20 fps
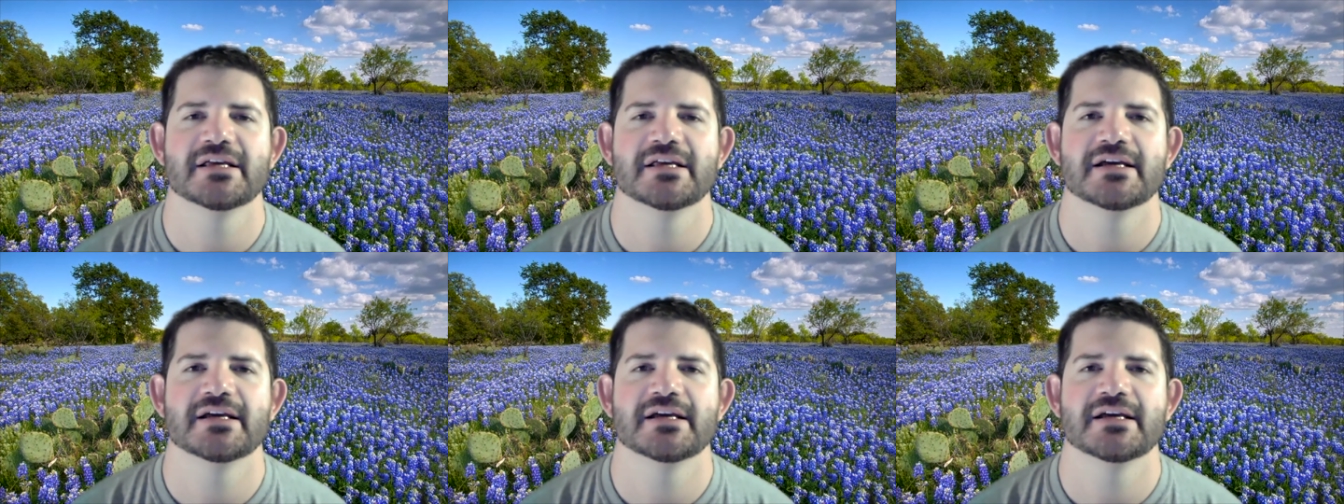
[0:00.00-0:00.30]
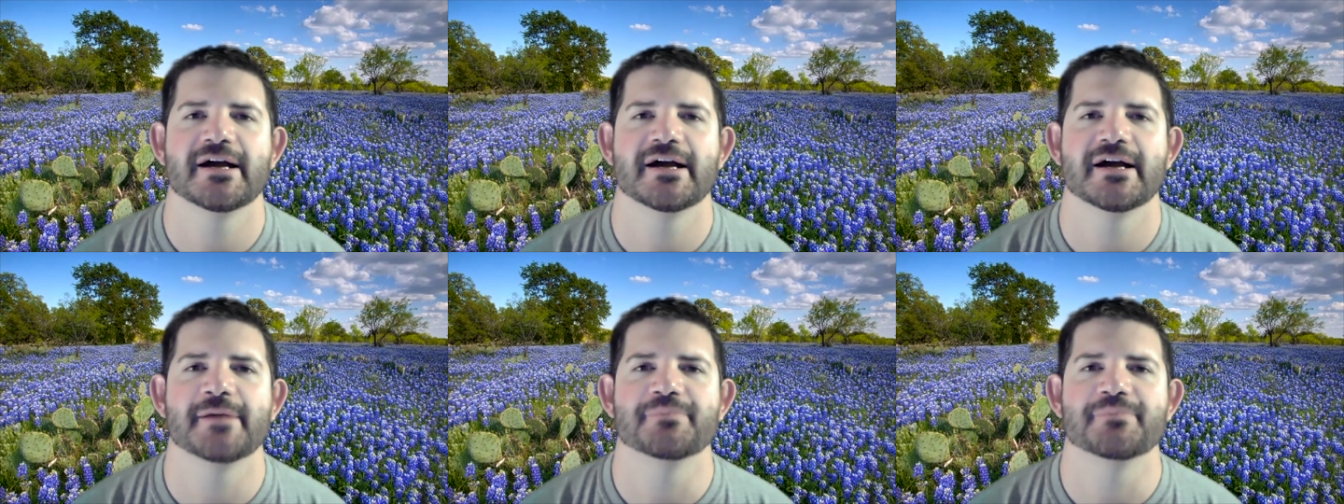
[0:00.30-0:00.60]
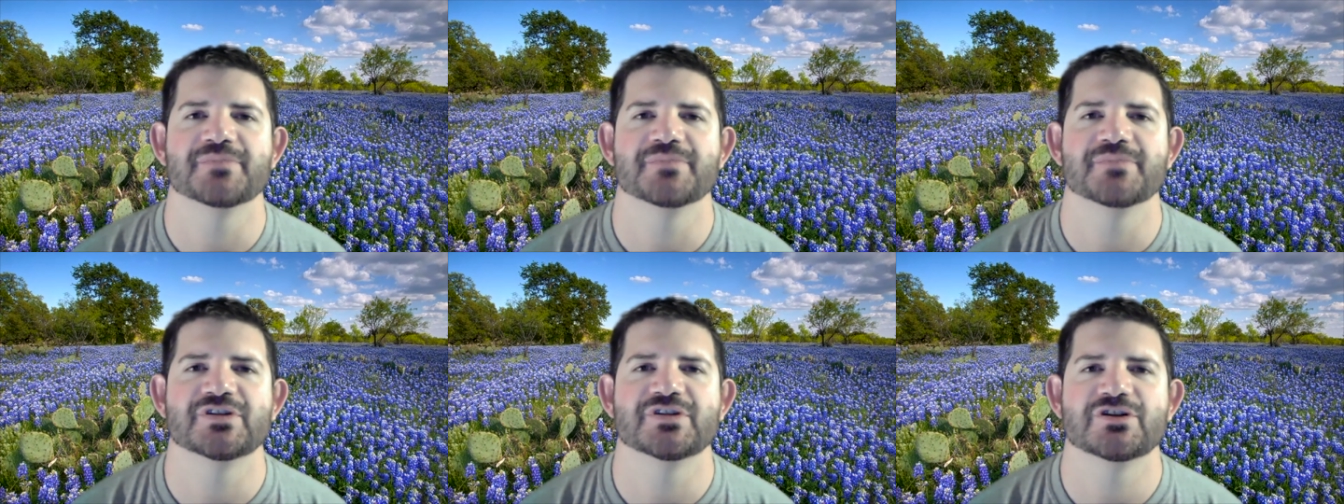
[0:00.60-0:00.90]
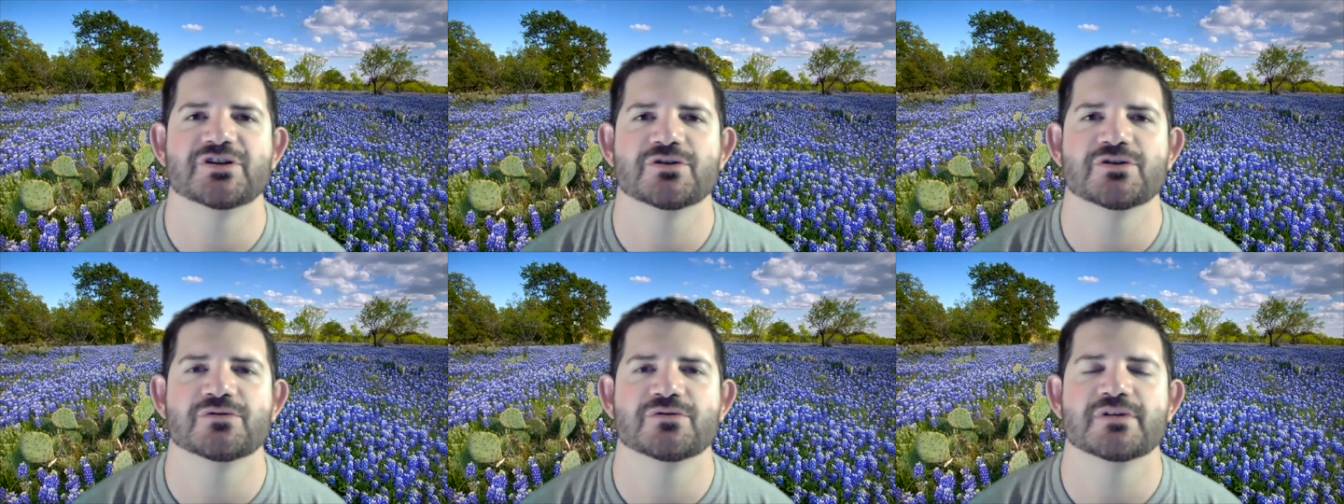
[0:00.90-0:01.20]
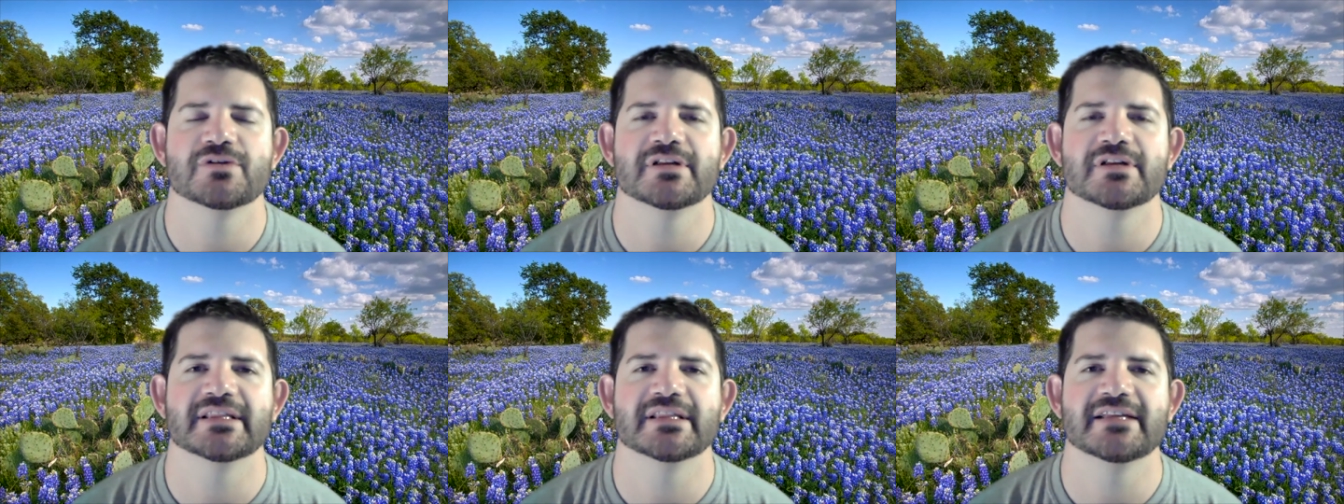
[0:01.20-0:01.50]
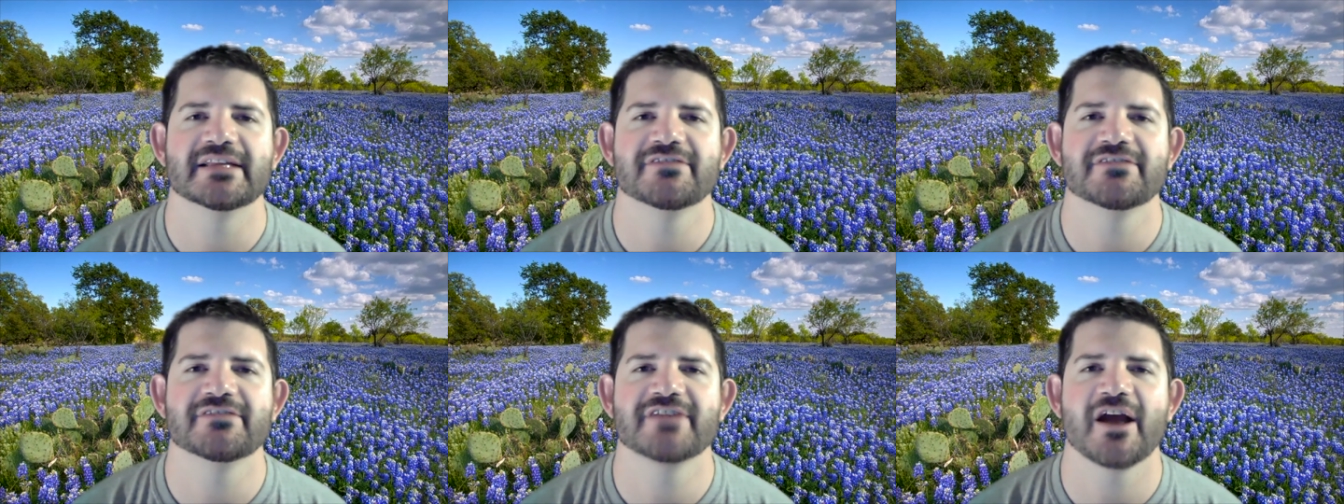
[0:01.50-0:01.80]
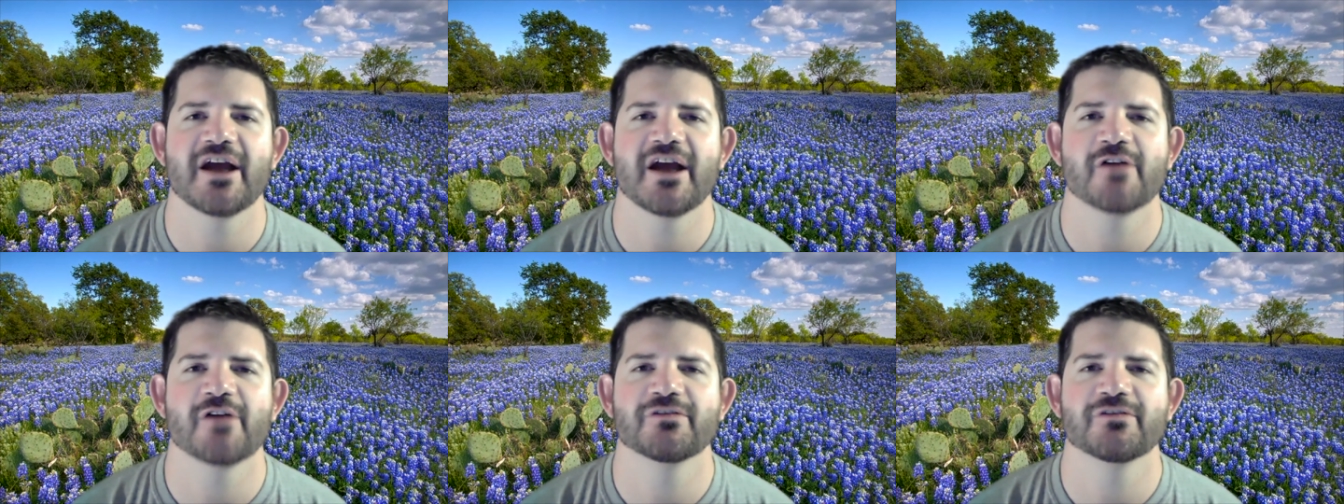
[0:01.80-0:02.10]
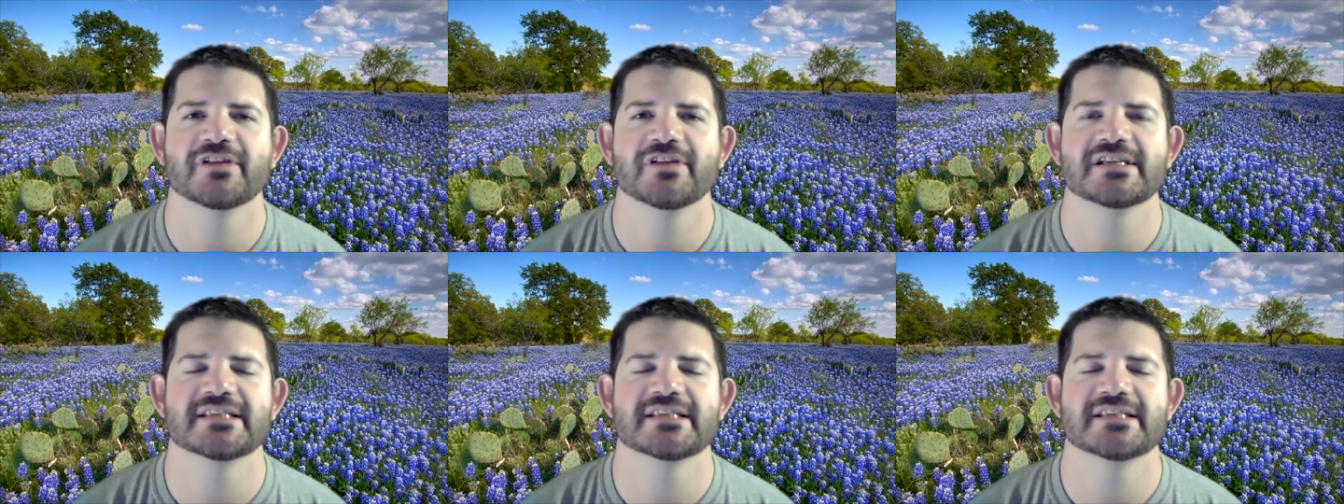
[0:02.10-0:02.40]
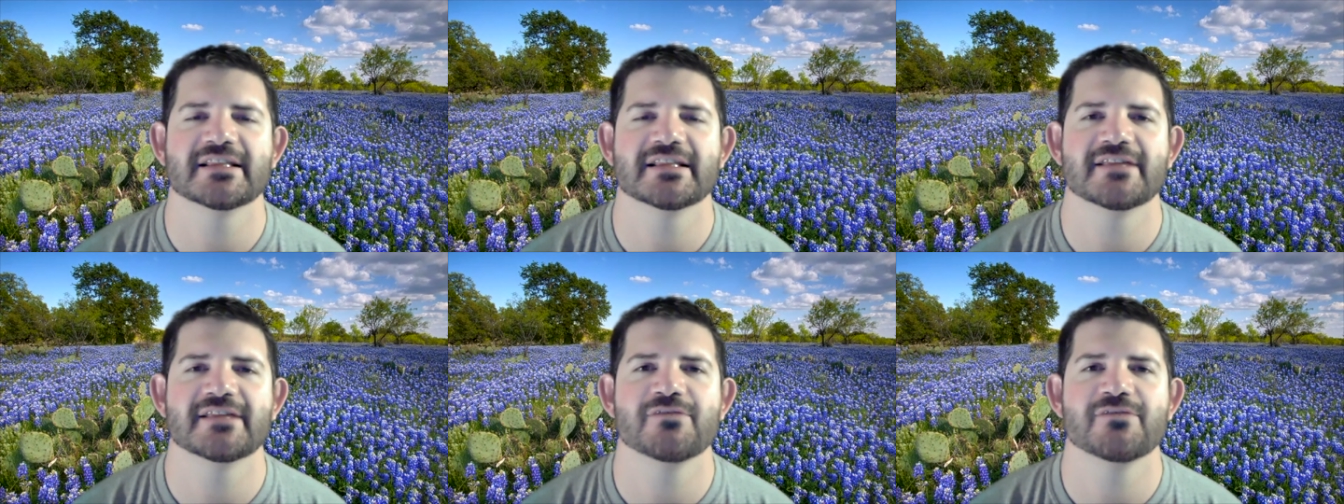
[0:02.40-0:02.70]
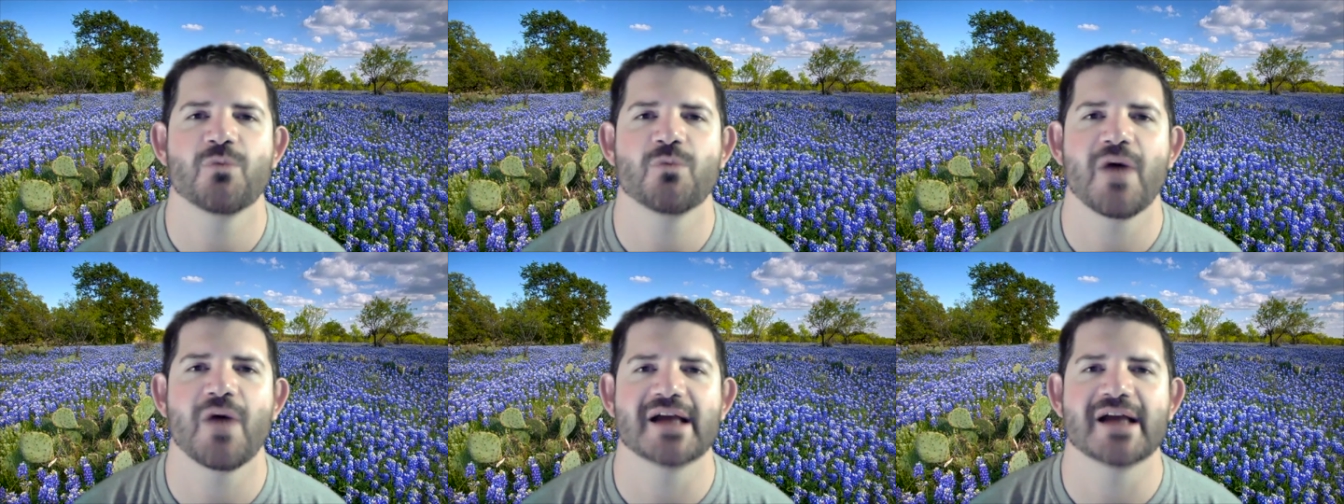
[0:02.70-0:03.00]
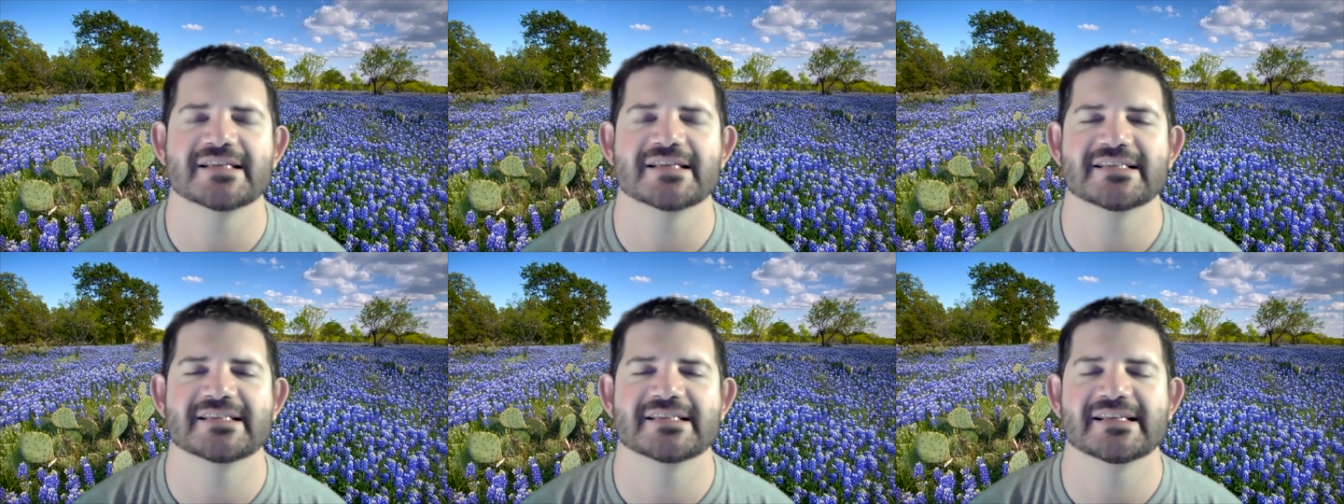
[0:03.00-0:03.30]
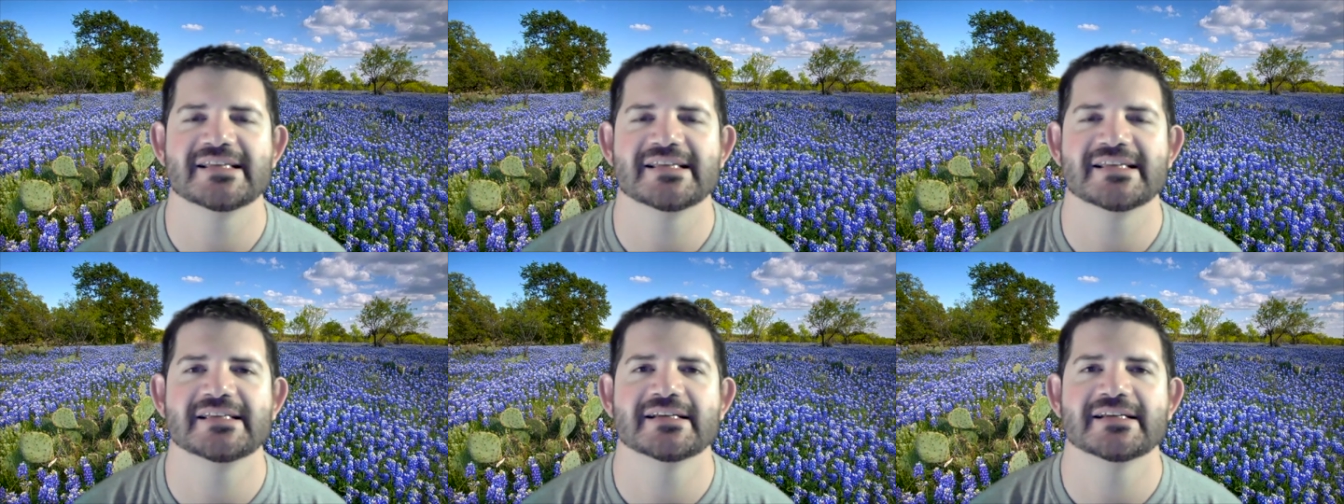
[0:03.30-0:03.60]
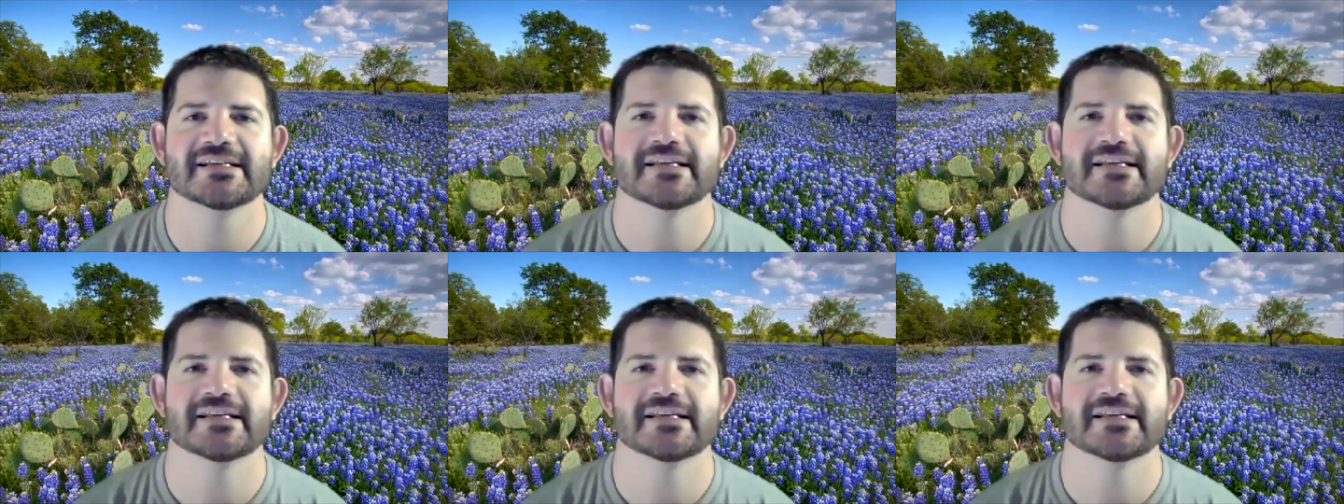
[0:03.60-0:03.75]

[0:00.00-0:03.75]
um, to live carefully, to live wisely,